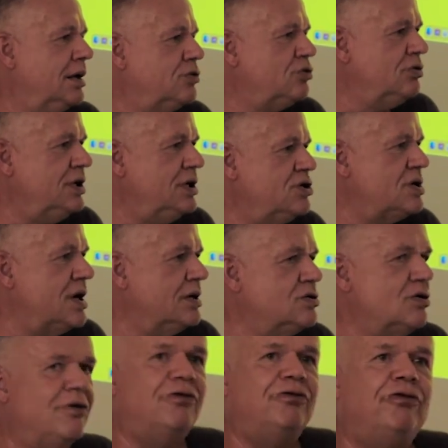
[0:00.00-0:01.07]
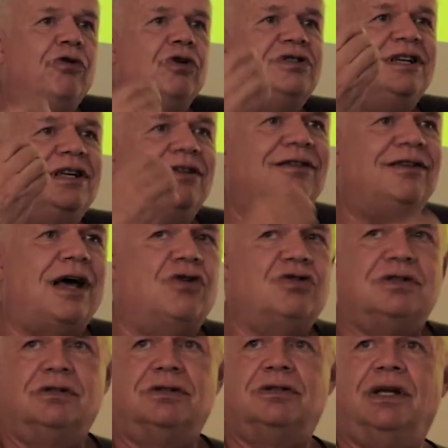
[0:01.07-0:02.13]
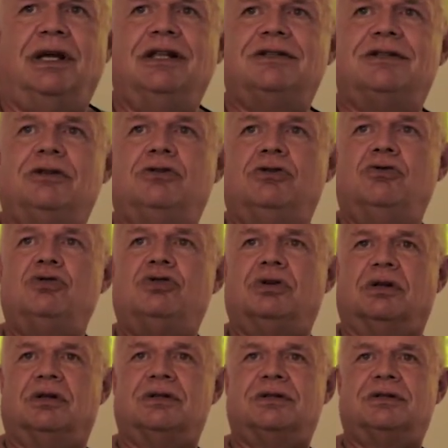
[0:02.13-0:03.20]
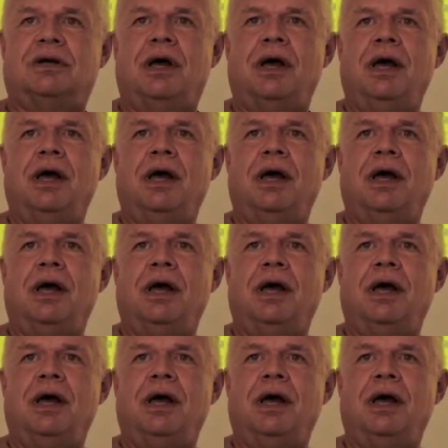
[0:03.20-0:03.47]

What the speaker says: Tunisia. So 14,000 institutions,